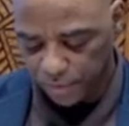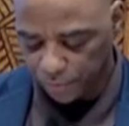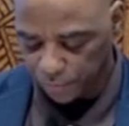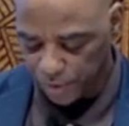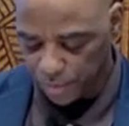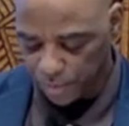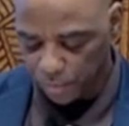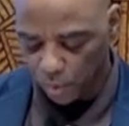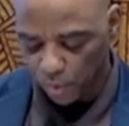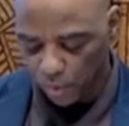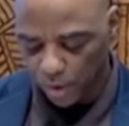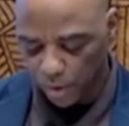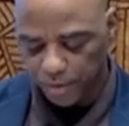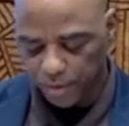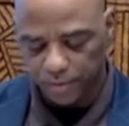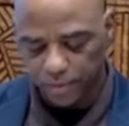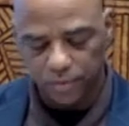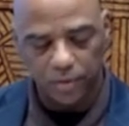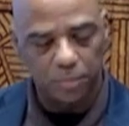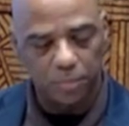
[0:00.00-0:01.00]
more that
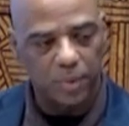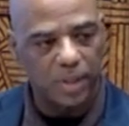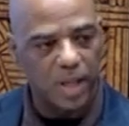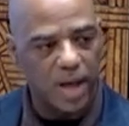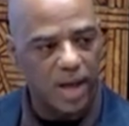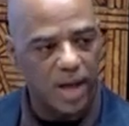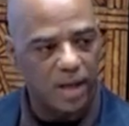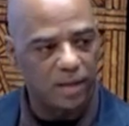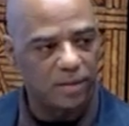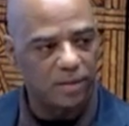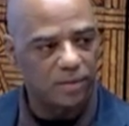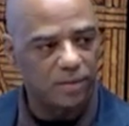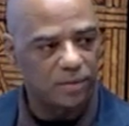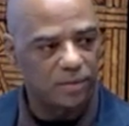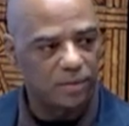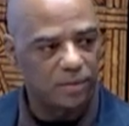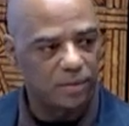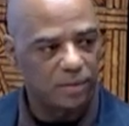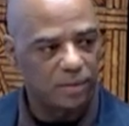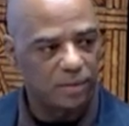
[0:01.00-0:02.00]
symbolize
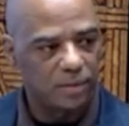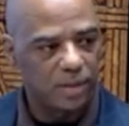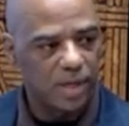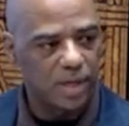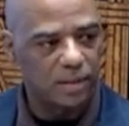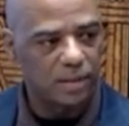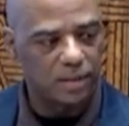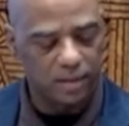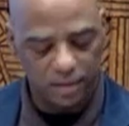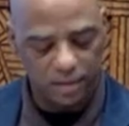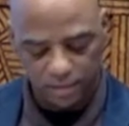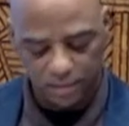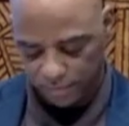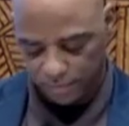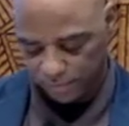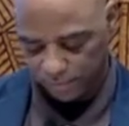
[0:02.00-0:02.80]
elegance.